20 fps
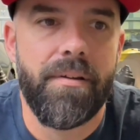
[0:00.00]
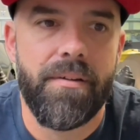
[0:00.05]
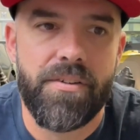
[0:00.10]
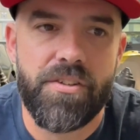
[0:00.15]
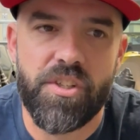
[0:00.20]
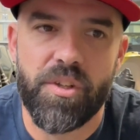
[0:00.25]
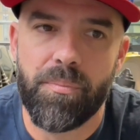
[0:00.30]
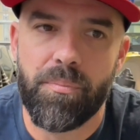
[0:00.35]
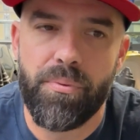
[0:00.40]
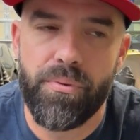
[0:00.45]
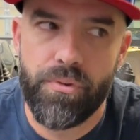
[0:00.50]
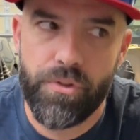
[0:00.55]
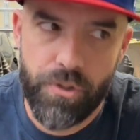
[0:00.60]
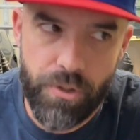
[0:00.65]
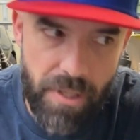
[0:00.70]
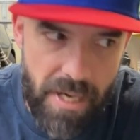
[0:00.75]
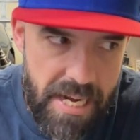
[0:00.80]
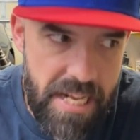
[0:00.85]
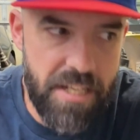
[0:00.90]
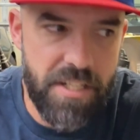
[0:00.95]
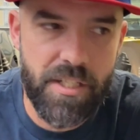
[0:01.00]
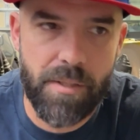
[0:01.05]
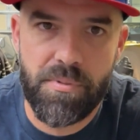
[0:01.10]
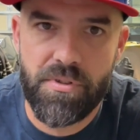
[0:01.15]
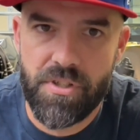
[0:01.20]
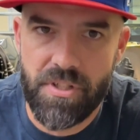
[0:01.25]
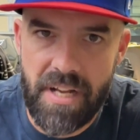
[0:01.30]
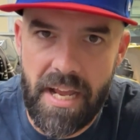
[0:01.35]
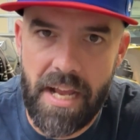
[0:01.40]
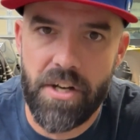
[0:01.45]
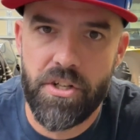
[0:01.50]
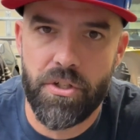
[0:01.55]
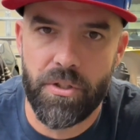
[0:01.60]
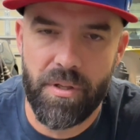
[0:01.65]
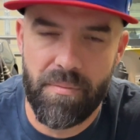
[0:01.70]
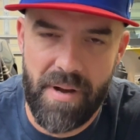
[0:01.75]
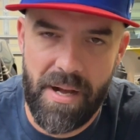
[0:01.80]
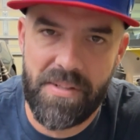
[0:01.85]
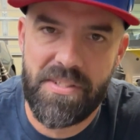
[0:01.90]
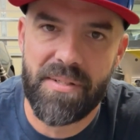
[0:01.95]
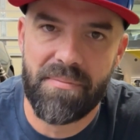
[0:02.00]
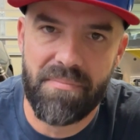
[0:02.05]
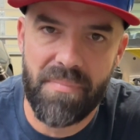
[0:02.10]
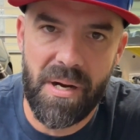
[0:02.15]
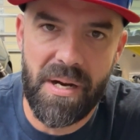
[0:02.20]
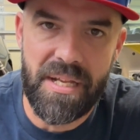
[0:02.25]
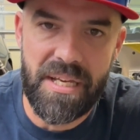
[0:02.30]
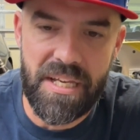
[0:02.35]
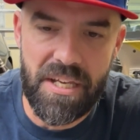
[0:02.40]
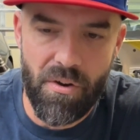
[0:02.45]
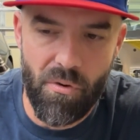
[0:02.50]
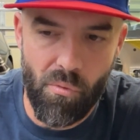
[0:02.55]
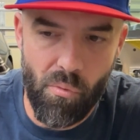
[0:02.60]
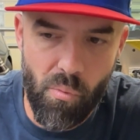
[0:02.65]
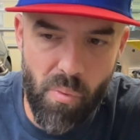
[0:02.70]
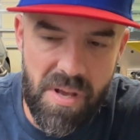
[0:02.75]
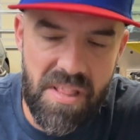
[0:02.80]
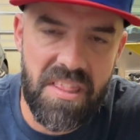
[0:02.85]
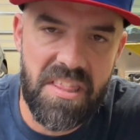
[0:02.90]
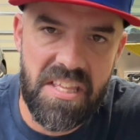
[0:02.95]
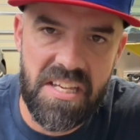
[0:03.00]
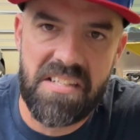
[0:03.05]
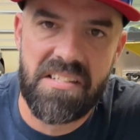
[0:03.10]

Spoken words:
some pretty substantial amounts of money with this